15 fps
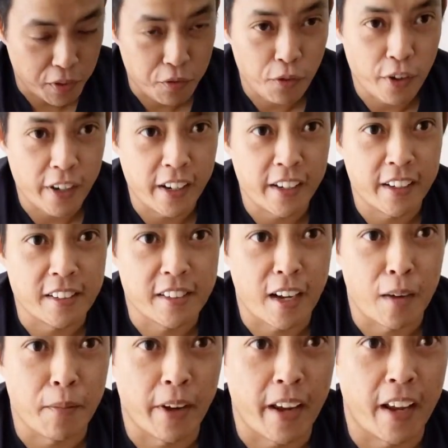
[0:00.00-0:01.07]
3 is
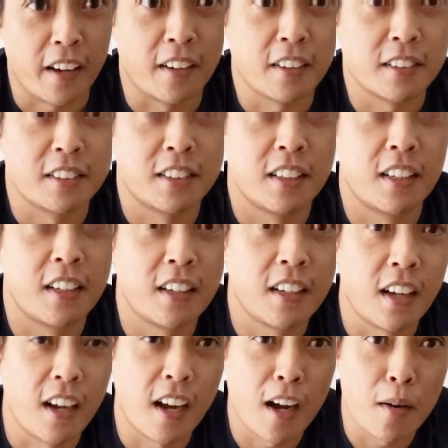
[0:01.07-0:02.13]
coming out
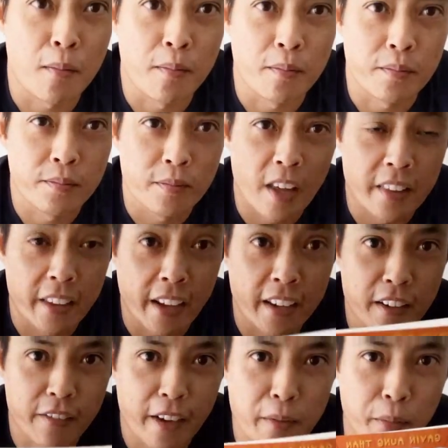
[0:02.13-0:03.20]
at the end
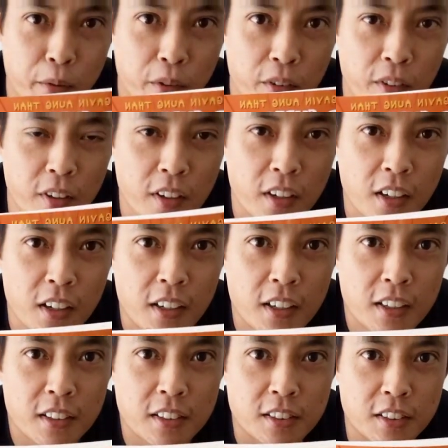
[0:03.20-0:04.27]
of April.
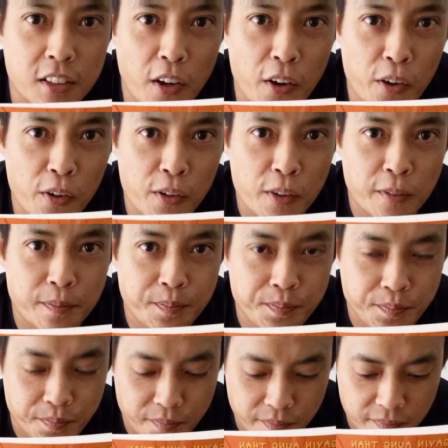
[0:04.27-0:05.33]
So,
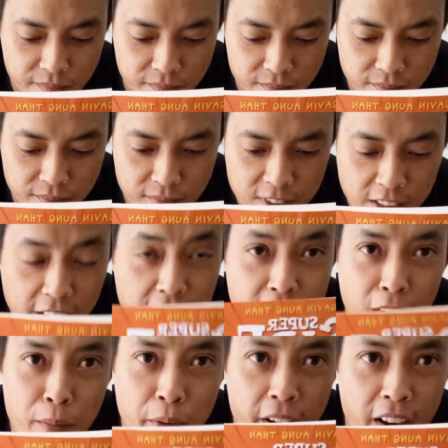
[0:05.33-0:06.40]
yeah,
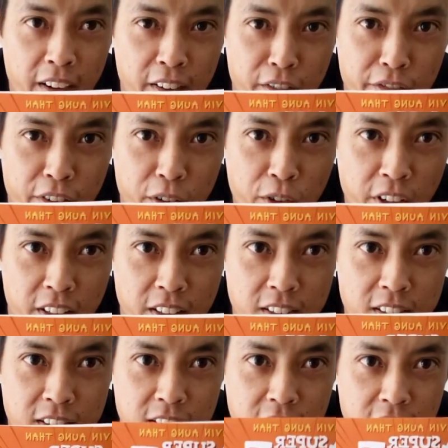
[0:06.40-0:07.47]
that'll be out in a few
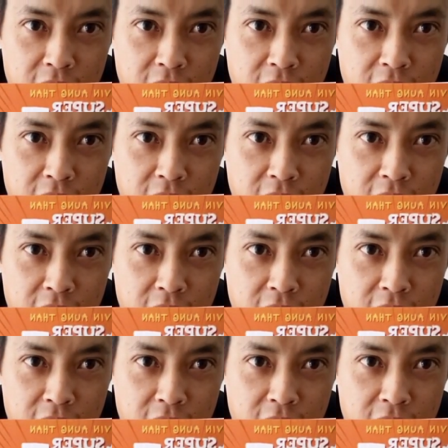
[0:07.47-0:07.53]
weeks.